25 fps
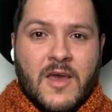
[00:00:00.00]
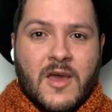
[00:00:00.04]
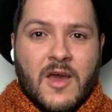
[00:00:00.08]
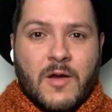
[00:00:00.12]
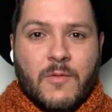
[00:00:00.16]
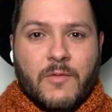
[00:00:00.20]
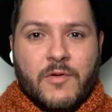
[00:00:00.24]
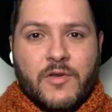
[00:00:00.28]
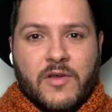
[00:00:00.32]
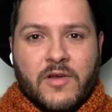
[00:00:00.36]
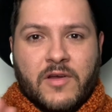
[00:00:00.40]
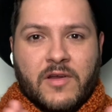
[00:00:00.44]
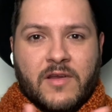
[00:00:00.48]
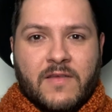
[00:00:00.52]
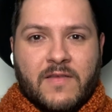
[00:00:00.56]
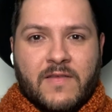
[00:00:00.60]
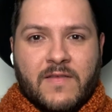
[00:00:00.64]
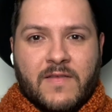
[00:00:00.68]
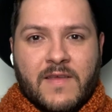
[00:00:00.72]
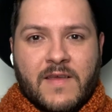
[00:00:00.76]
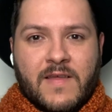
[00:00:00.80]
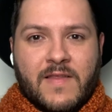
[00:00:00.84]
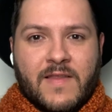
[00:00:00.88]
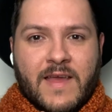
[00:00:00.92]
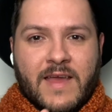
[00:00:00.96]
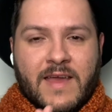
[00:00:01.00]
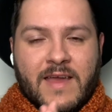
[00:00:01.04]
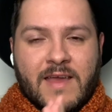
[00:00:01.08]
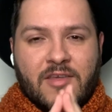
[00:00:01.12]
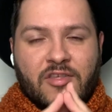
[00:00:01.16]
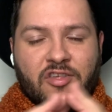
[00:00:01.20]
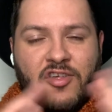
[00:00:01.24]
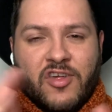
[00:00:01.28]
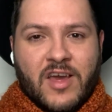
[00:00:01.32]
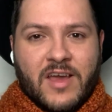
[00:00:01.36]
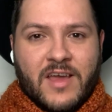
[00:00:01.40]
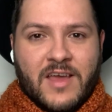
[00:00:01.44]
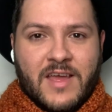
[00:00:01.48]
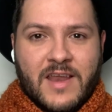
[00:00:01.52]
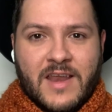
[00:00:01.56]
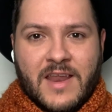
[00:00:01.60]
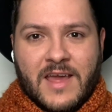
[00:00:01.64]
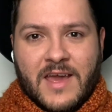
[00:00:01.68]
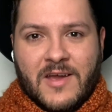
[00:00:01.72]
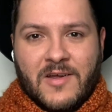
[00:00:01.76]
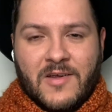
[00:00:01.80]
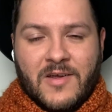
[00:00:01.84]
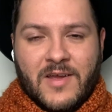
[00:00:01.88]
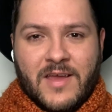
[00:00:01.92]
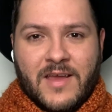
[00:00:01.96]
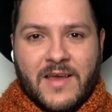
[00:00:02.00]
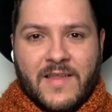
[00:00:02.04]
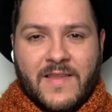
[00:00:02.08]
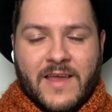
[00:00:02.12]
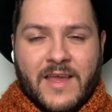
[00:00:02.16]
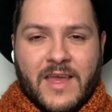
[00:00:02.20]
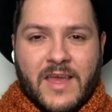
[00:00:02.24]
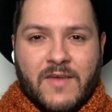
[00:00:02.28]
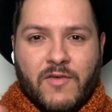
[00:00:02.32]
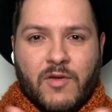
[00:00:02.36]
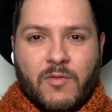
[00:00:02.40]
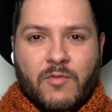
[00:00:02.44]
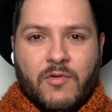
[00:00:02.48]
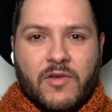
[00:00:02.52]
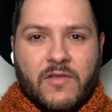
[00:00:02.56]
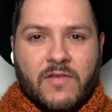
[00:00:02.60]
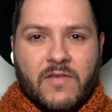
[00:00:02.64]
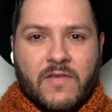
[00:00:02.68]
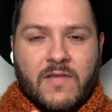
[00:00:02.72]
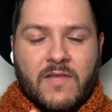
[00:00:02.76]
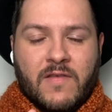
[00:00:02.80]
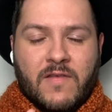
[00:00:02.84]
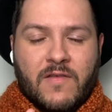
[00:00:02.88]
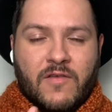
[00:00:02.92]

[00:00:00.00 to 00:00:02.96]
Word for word: where you're gonna see like a check-in area, like if you would